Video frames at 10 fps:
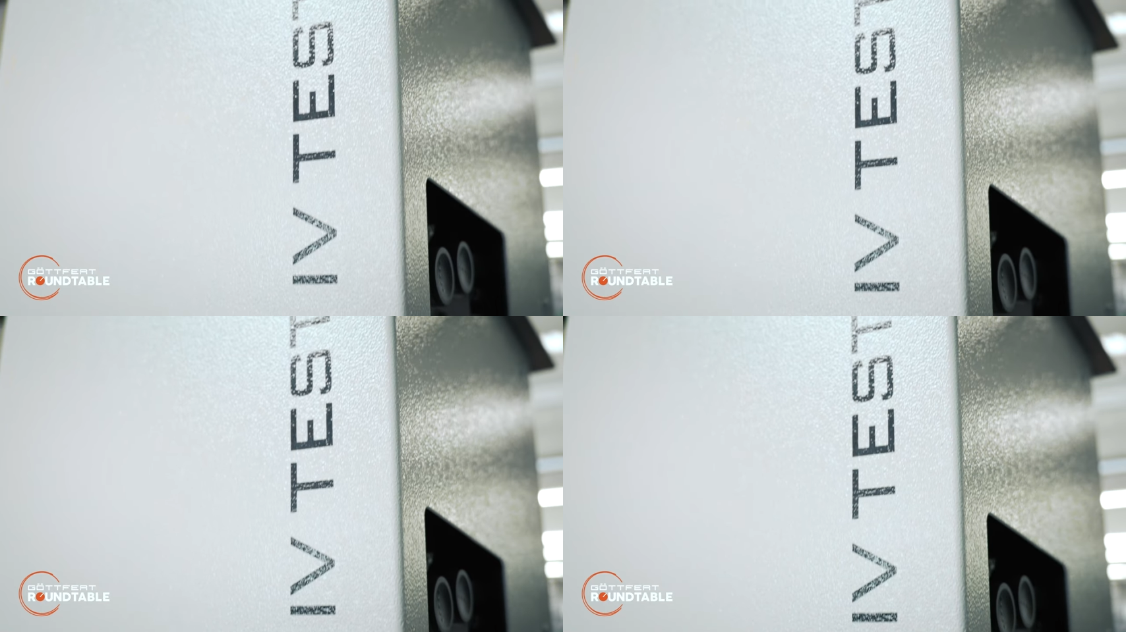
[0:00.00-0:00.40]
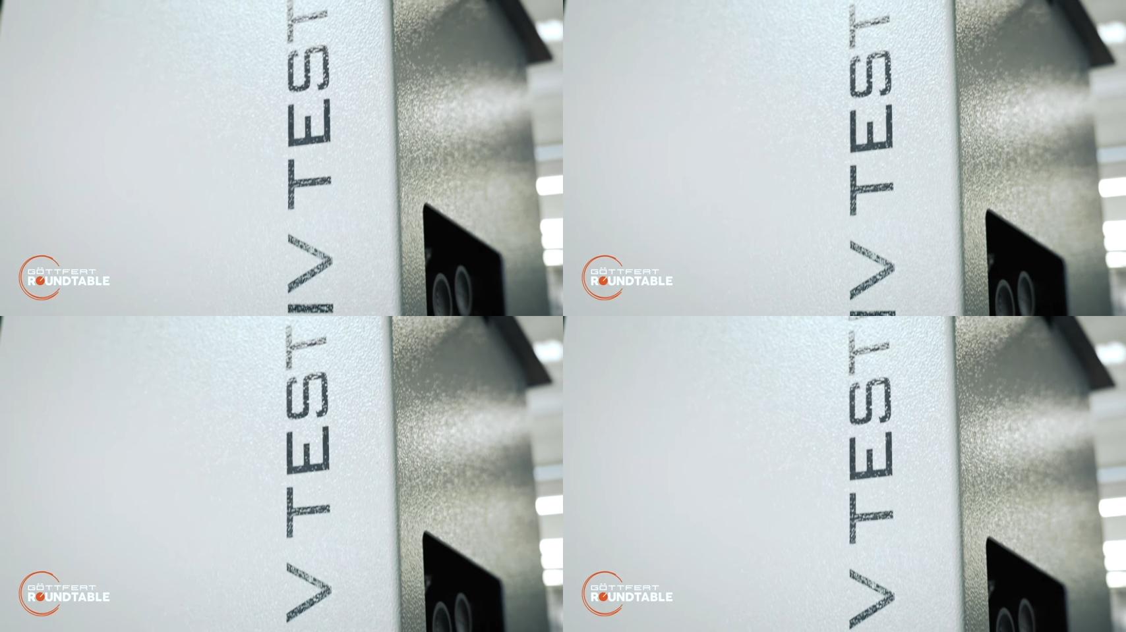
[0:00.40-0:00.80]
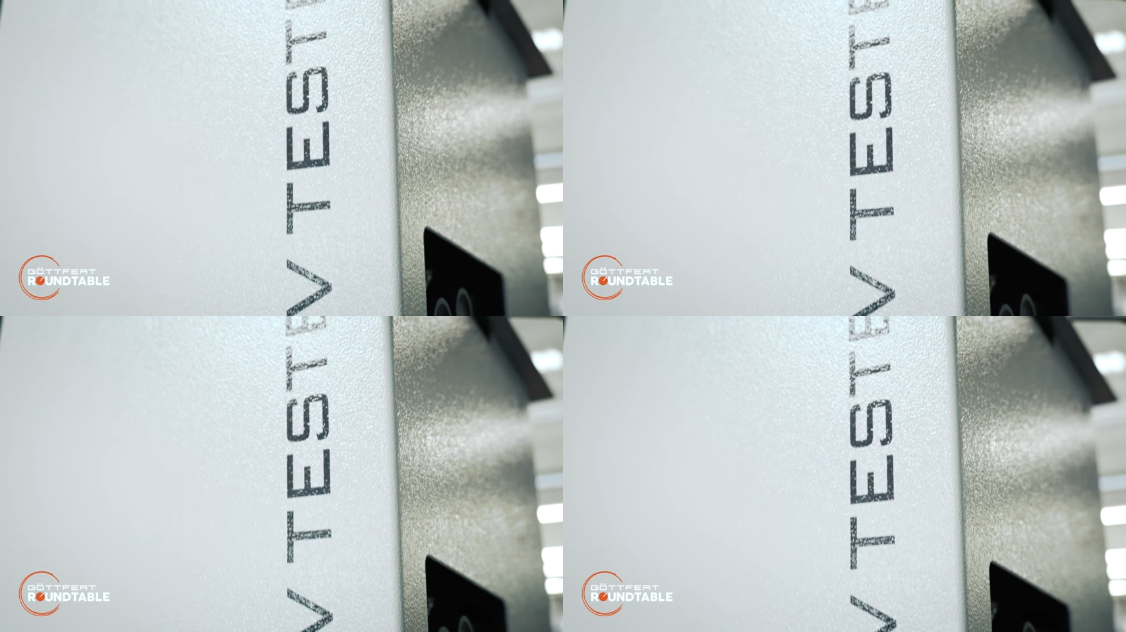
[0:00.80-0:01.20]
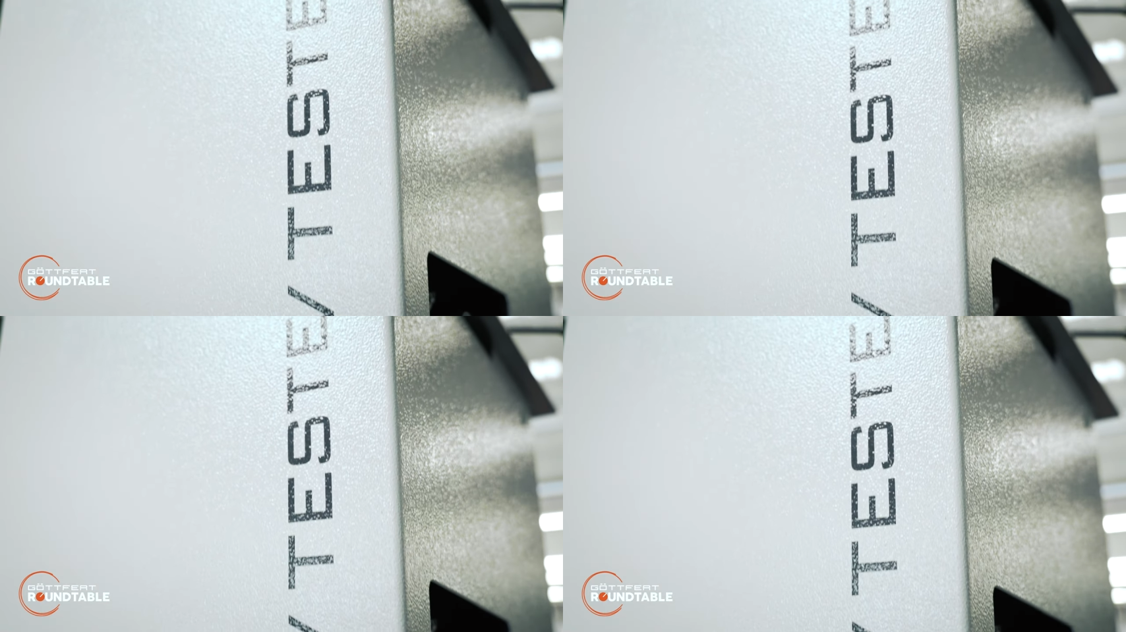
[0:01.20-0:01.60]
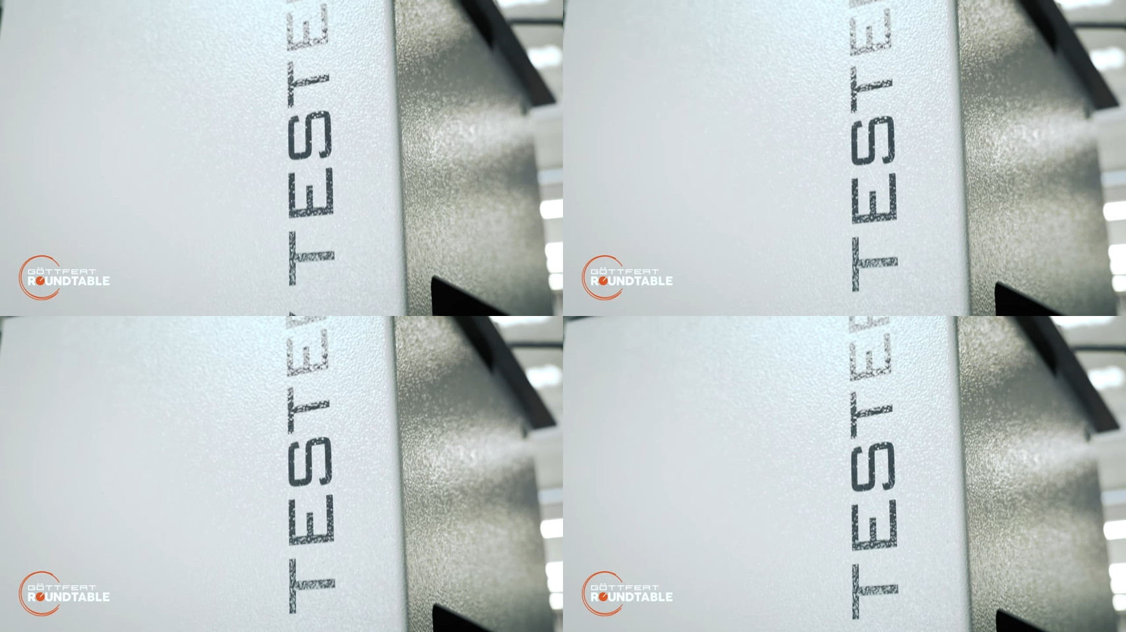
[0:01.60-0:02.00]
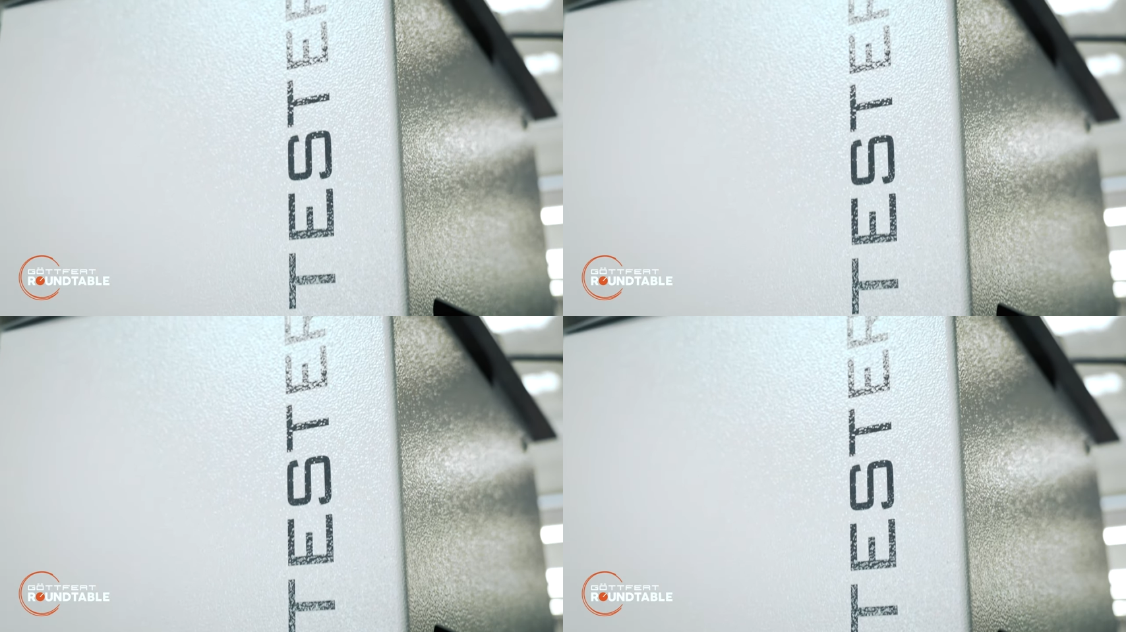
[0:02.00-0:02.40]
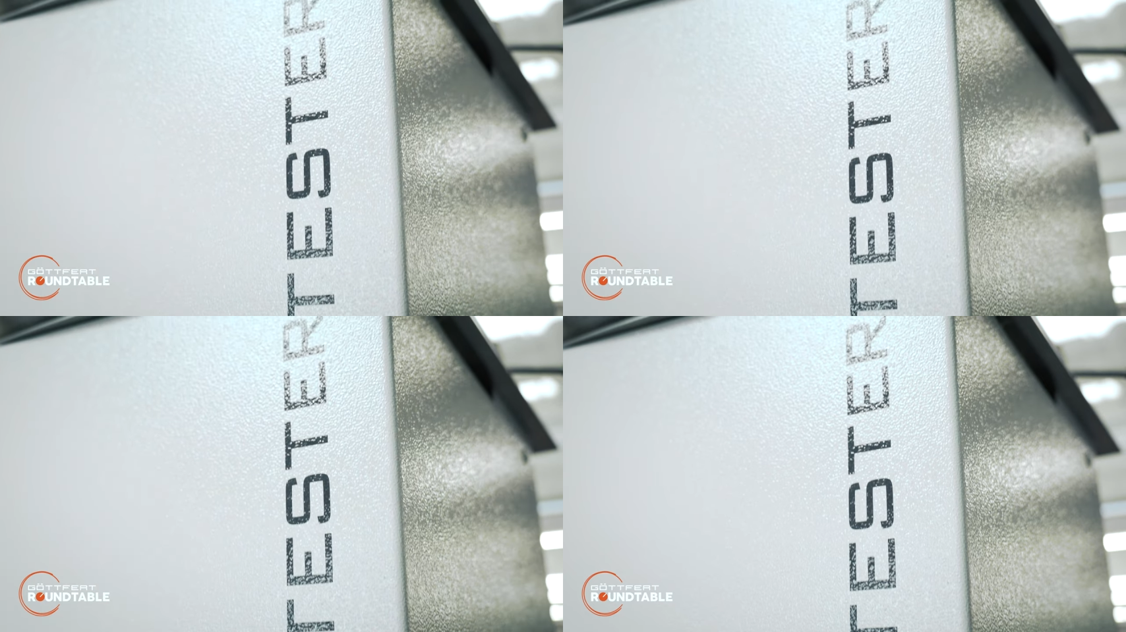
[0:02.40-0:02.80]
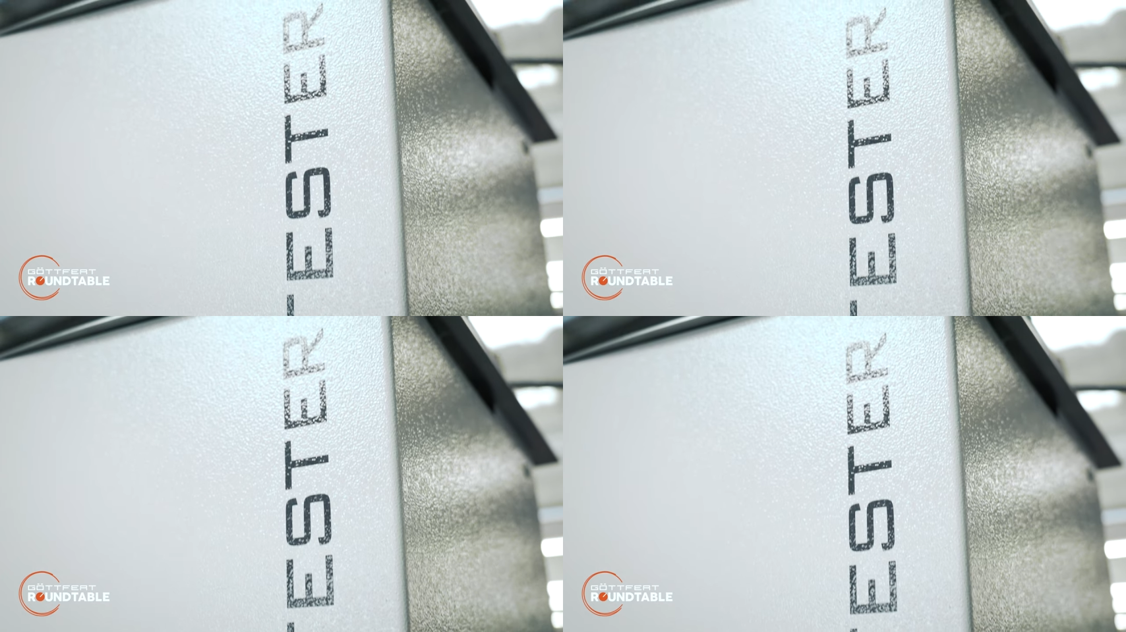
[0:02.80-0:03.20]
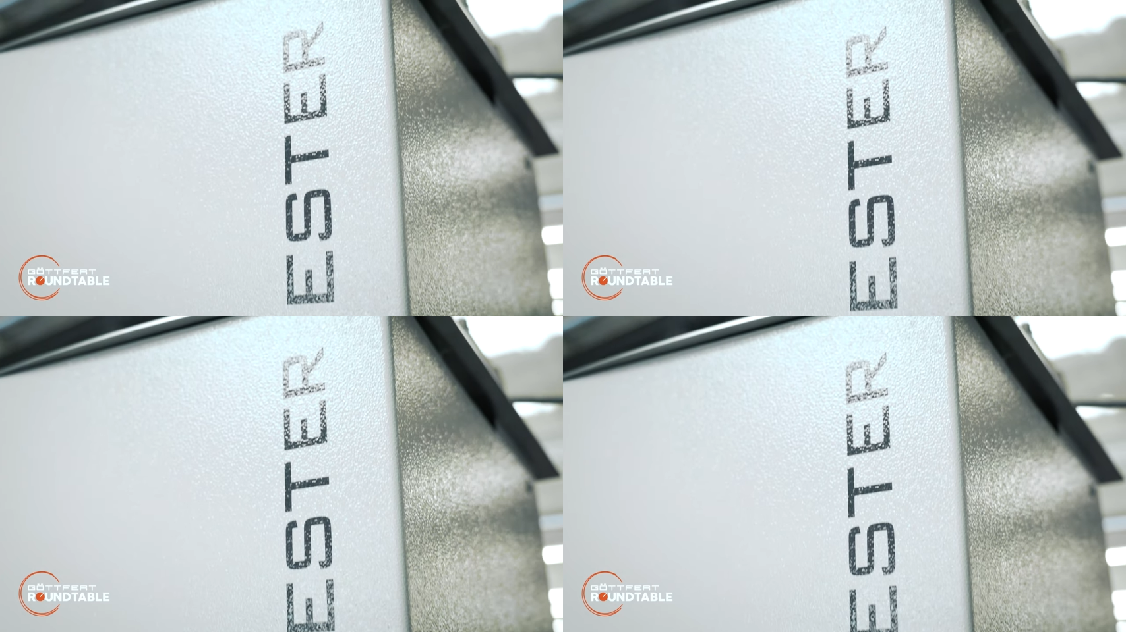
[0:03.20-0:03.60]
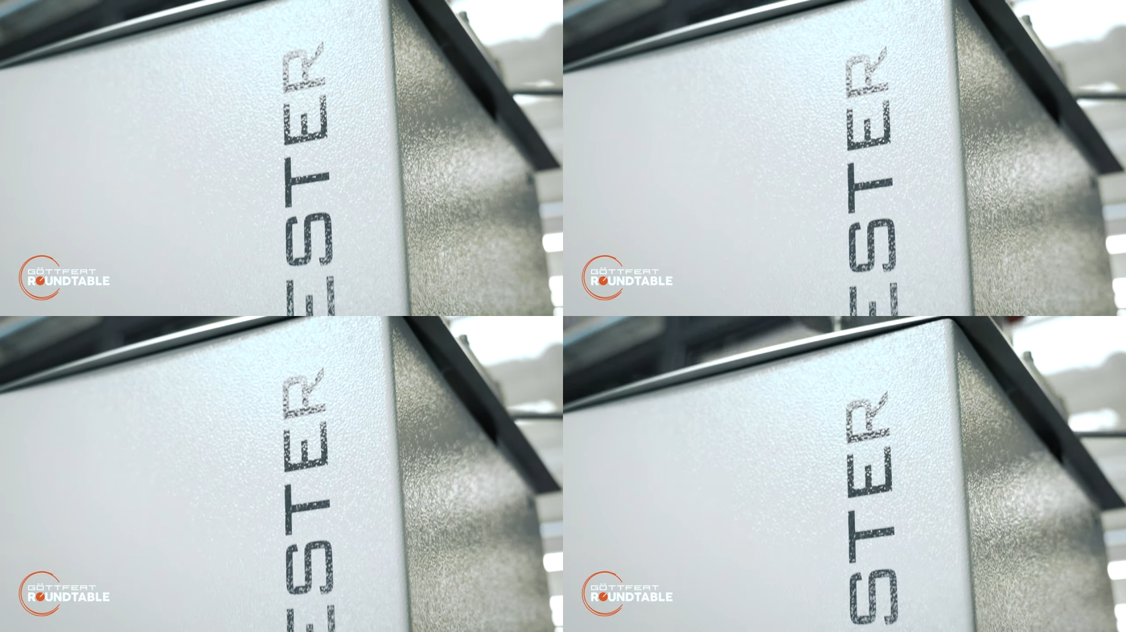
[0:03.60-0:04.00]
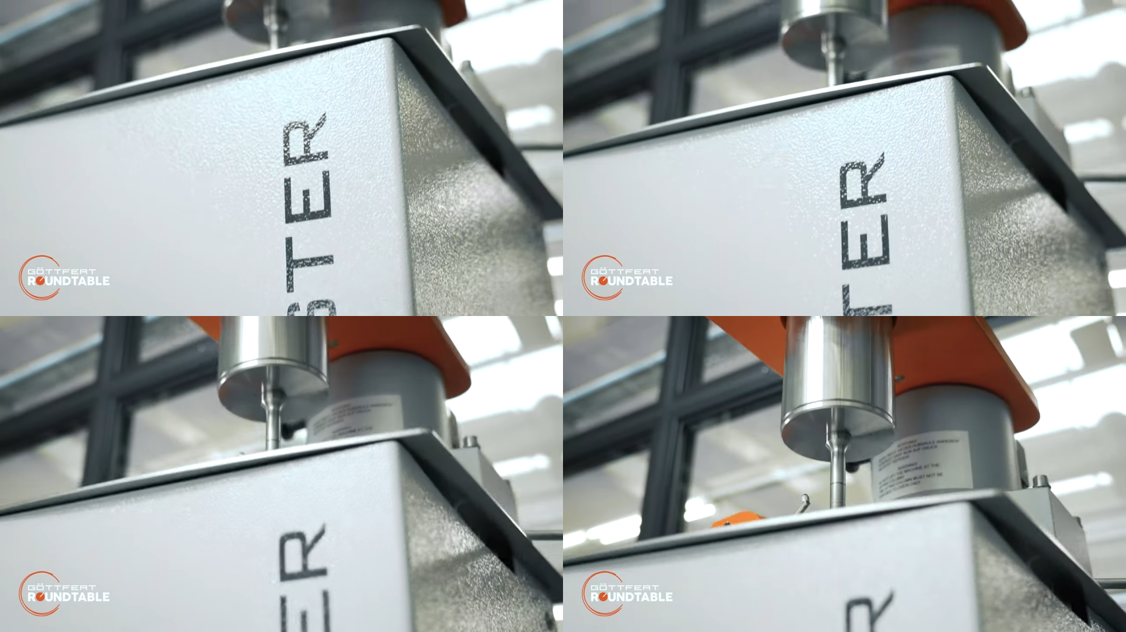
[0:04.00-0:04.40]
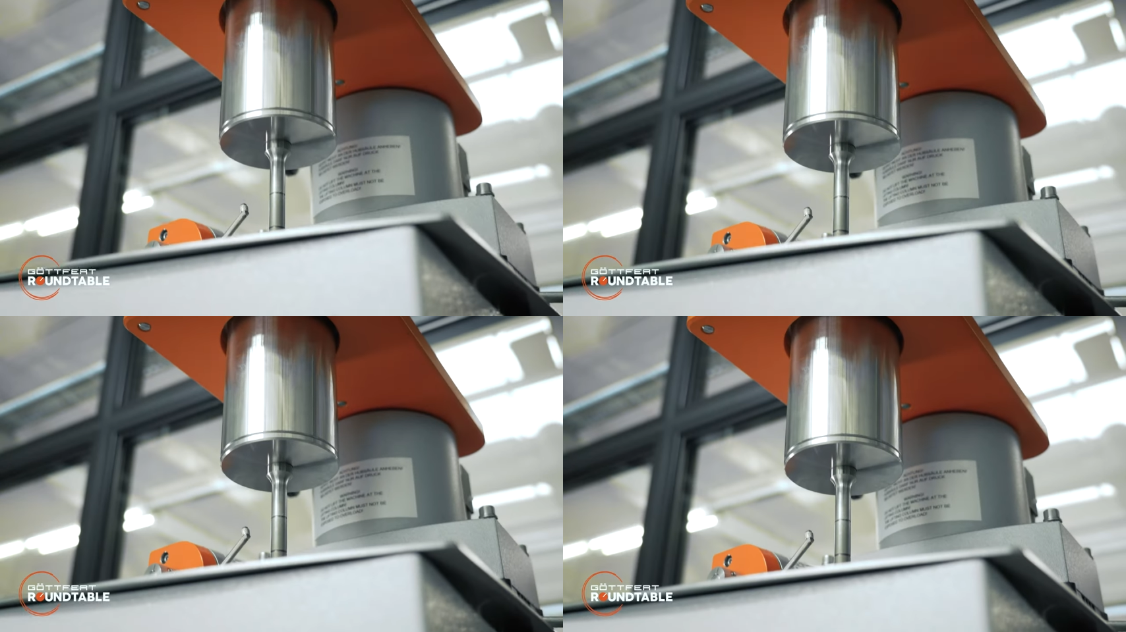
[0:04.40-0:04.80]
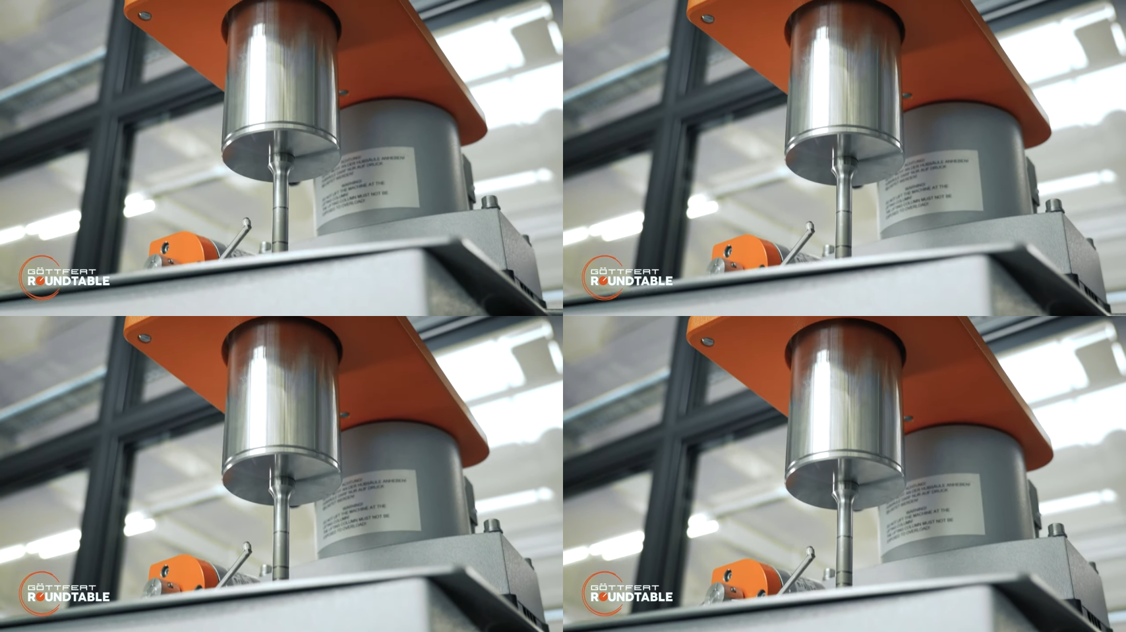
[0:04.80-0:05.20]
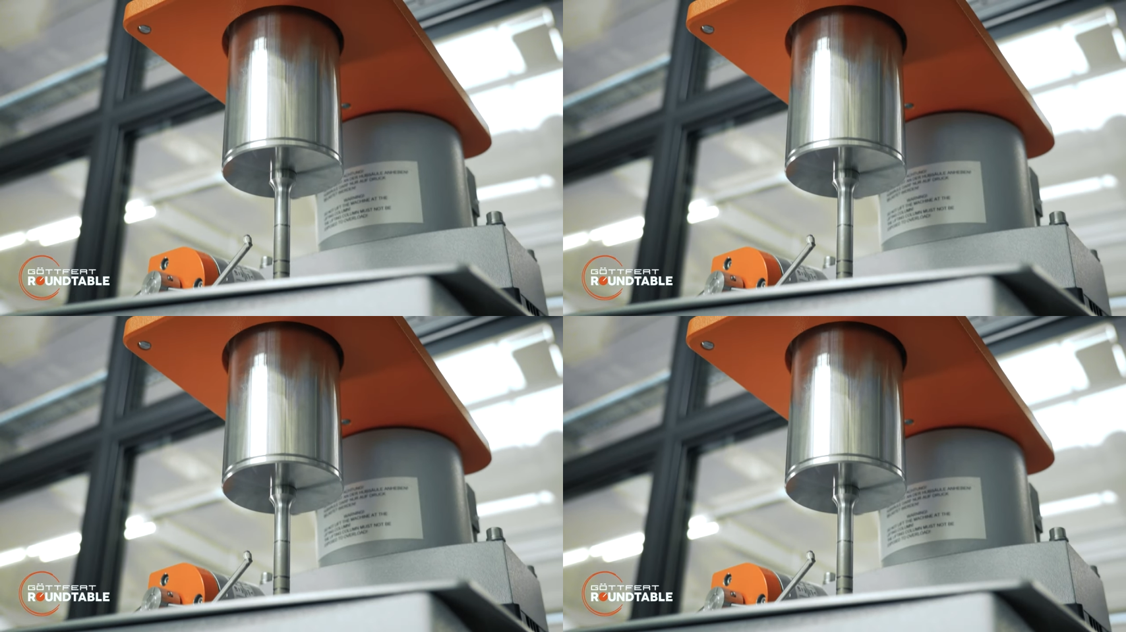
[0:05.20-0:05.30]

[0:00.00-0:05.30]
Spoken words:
Nobody's mouth can be seen.